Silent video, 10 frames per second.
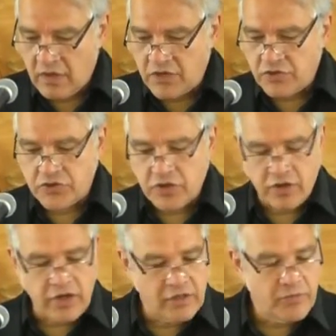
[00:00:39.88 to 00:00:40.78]
And as you're
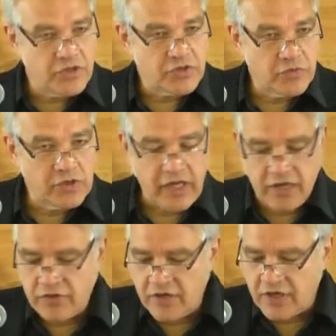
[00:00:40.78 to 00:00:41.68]
turning, let me just
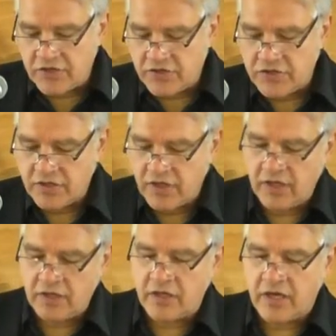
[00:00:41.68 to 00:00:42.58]
relate this.
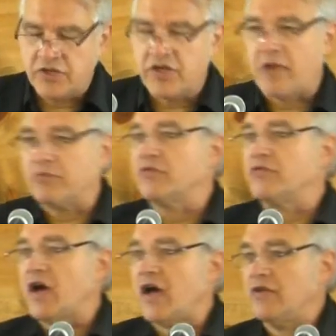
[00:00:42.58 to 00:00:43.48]
In uh, chapter
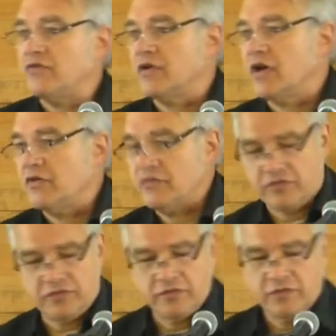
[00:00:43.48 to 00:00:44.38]
5
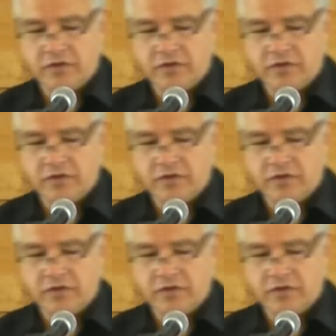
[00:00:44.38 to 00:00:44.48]
of